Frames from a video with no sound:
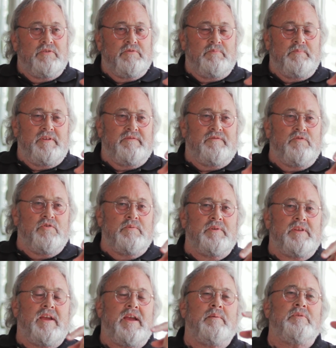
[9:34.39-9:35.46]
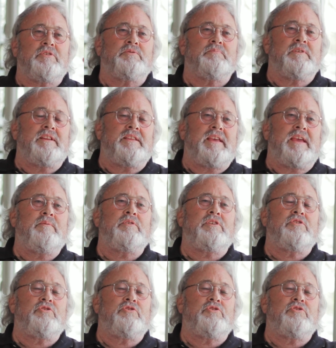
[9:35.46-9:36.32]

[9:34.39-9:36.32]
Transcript: there would be a formula how much money they would